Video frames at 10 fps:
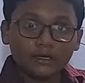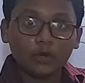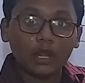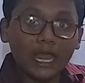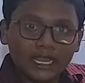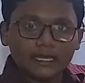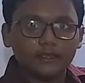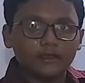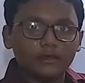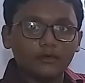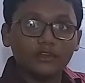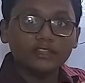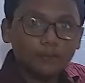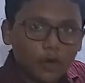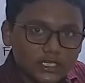colliding with
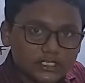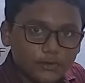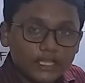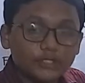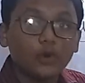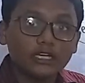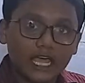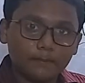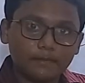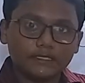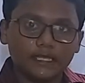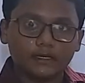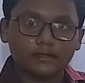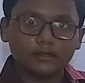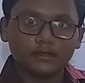the positive ions. What happens
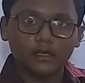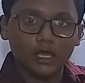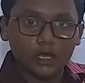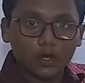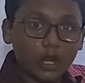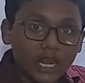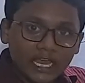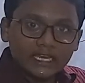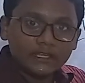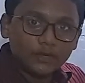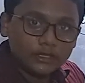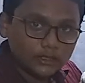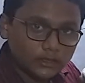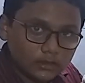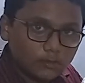then? Colliding
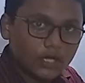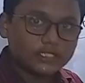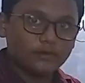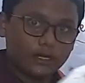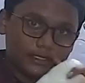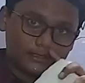with positive